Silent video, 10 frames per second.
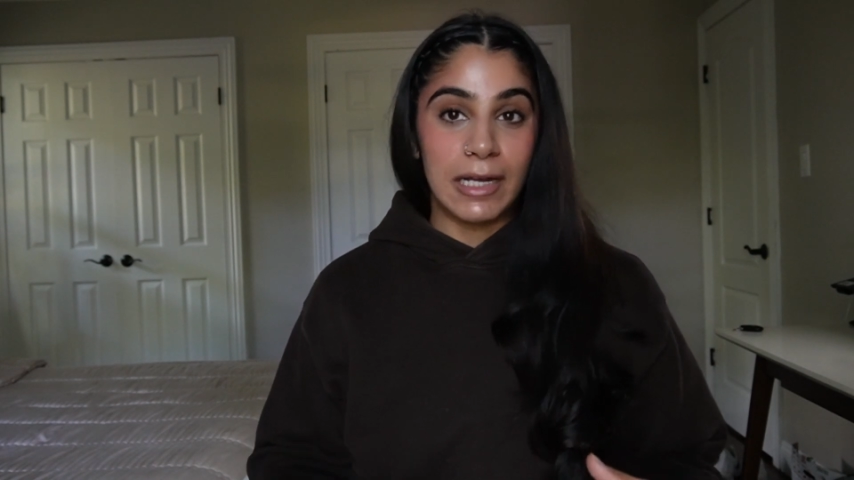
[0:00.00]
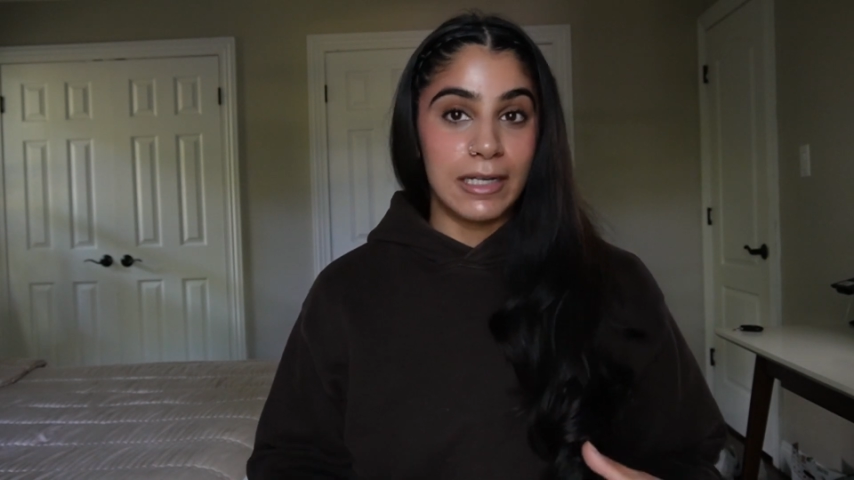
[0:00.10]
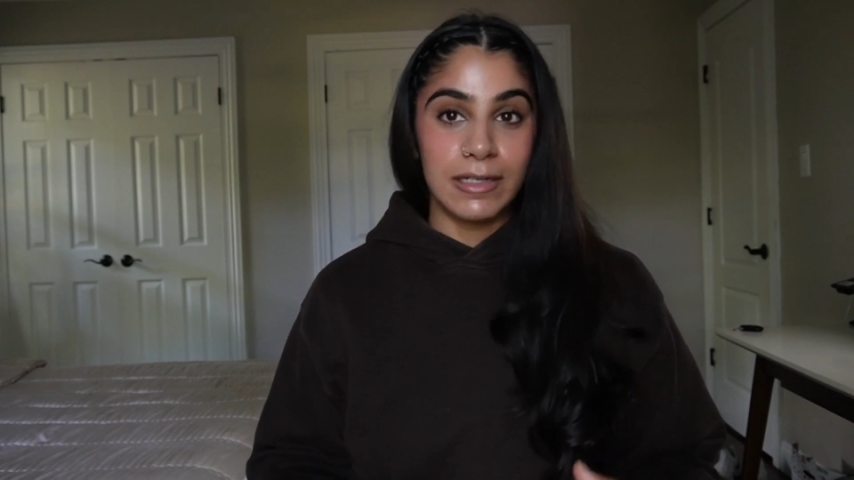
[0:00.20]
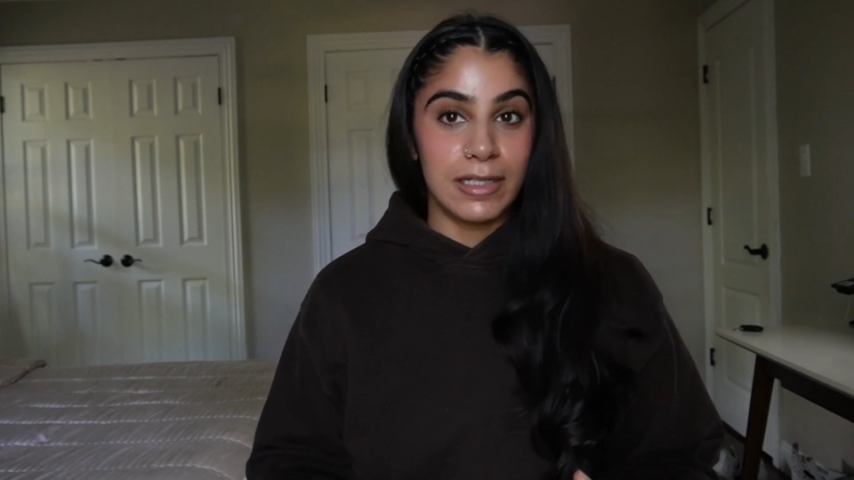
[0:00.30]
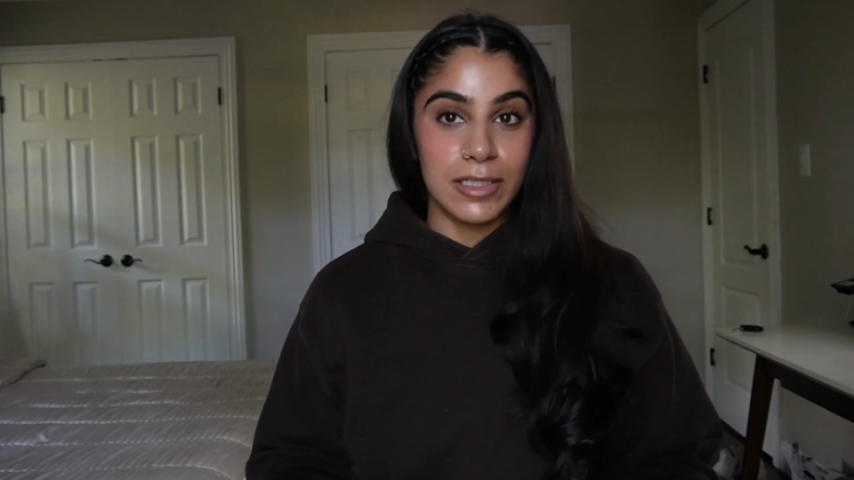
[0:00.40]

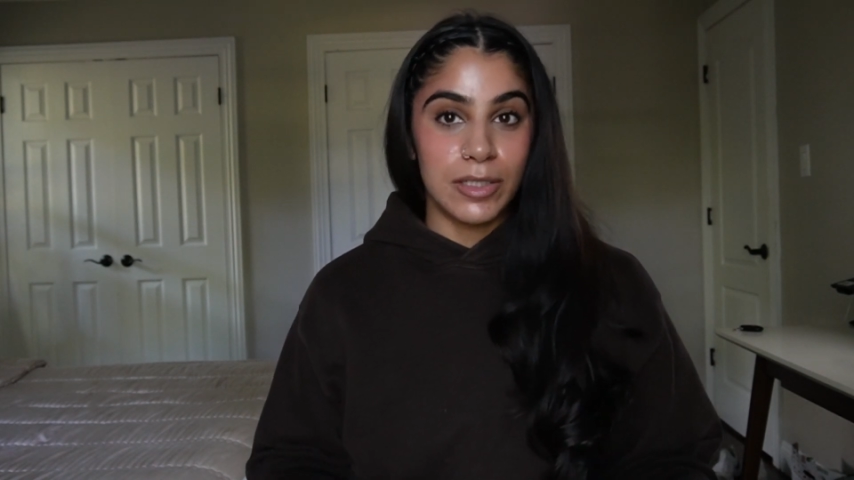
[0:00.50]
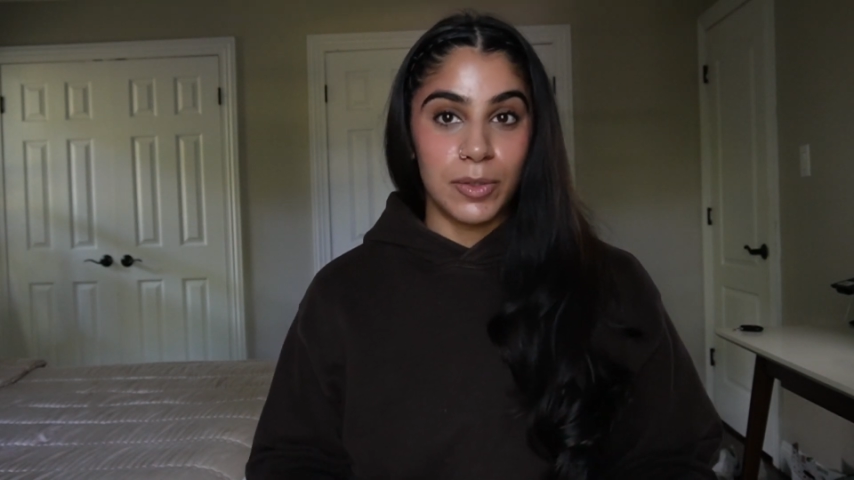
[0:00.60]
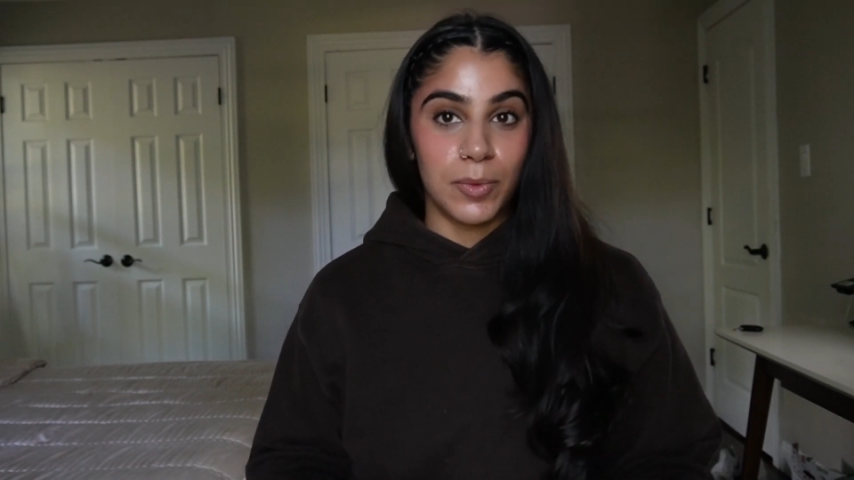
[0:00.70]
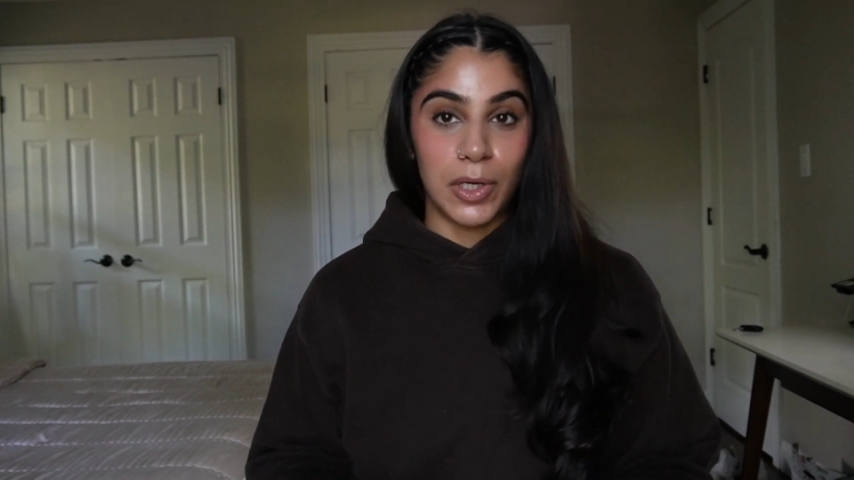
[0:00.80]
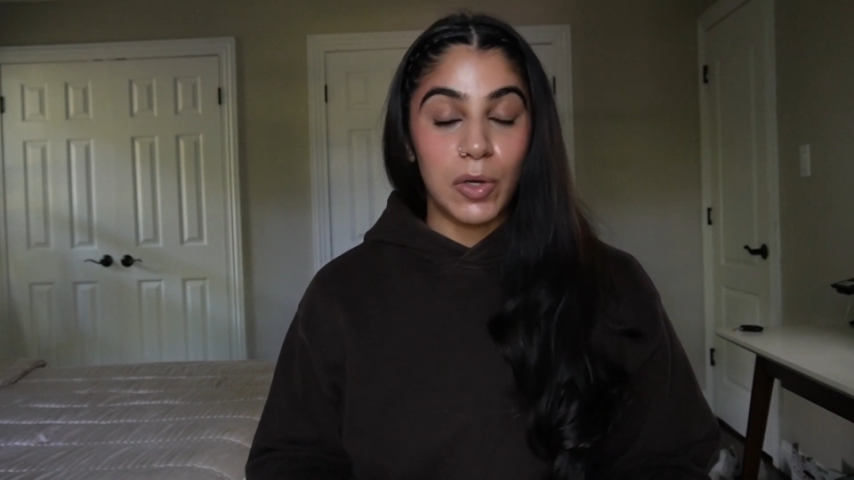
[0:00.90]
intensity
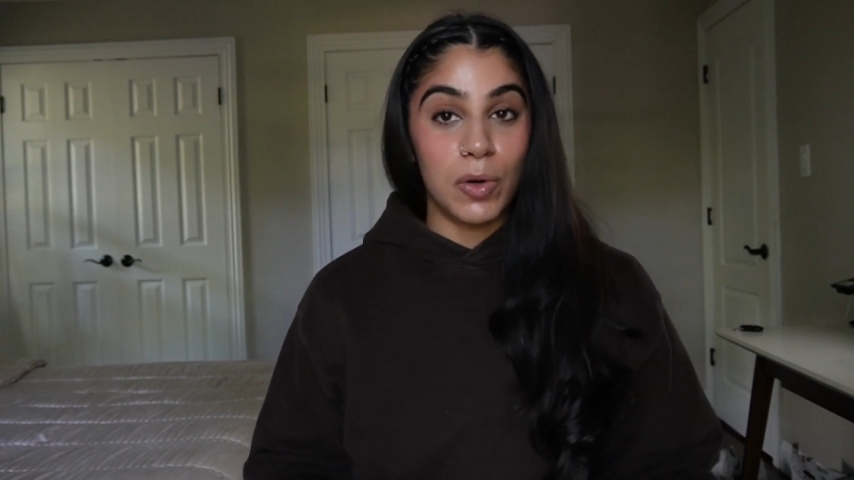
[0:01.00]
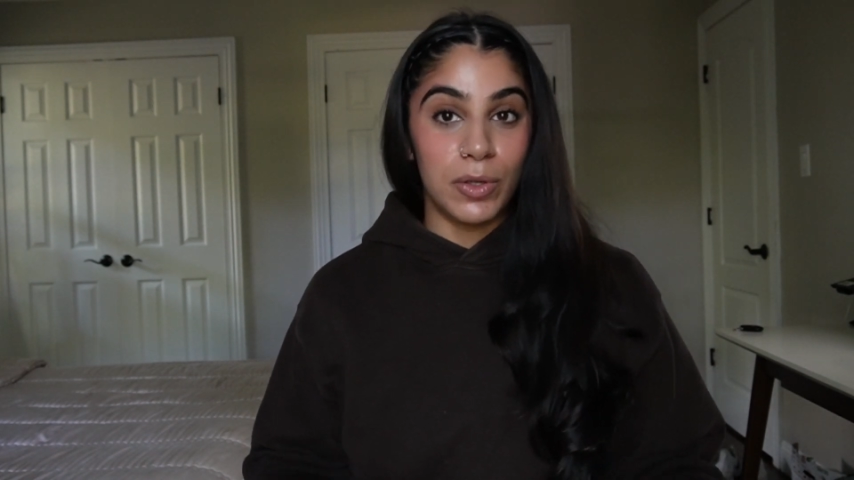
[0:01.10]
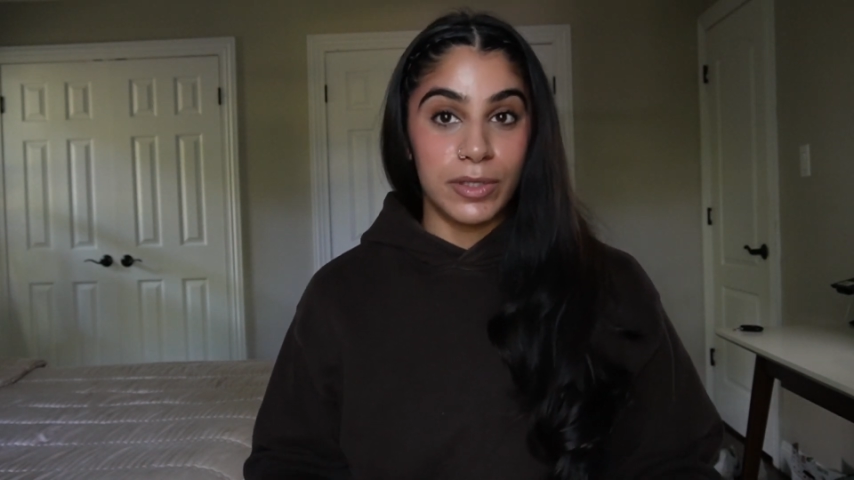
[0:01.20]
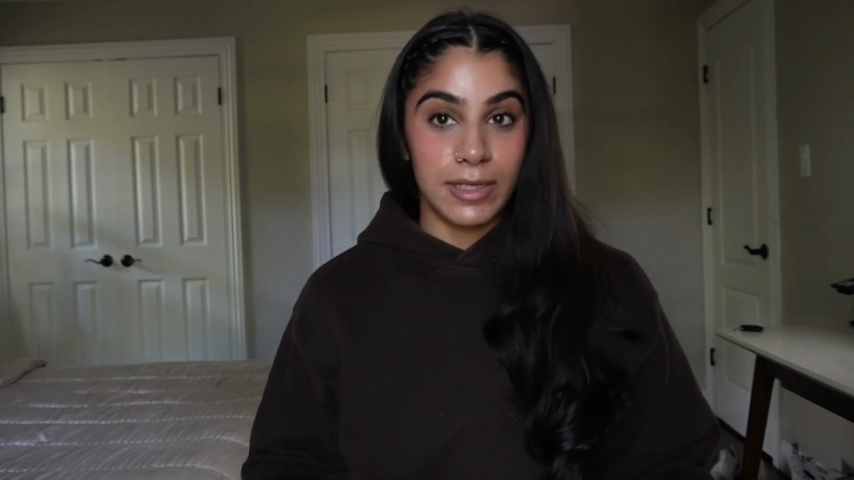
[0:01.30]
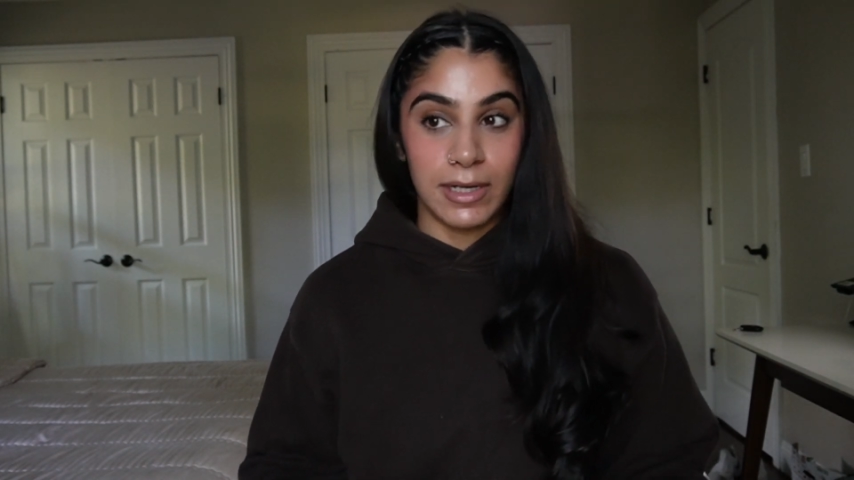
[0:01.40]
work
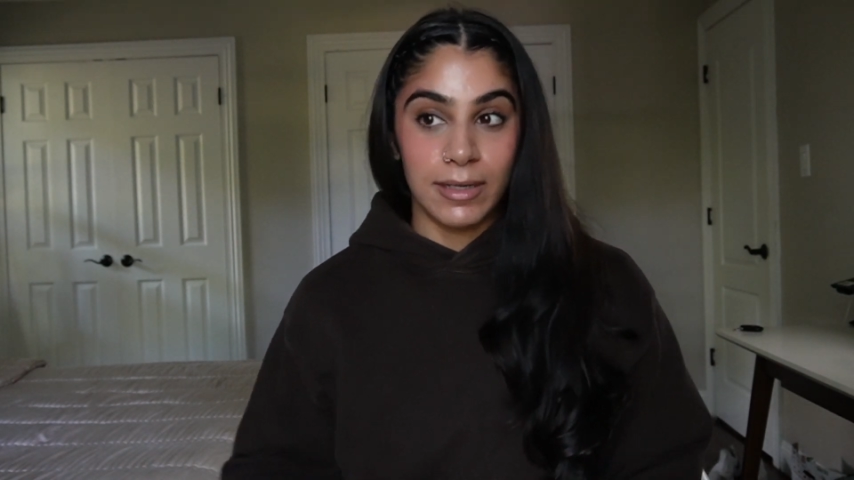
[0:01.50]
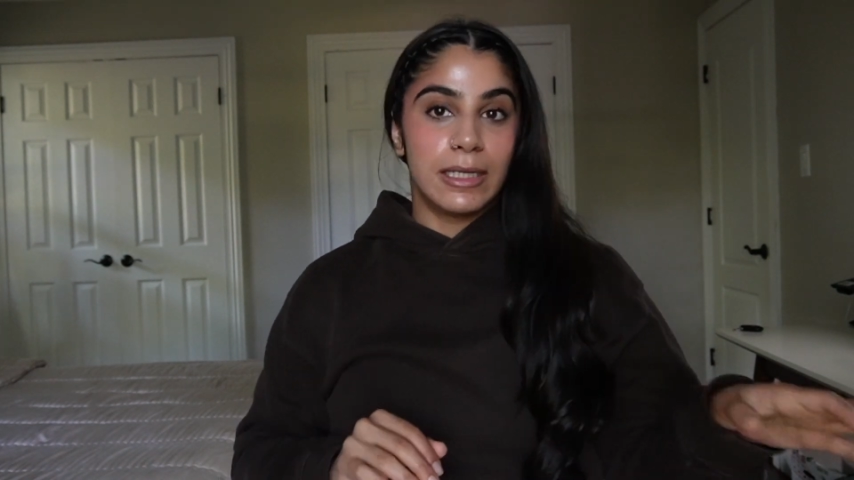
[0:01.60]
all the time.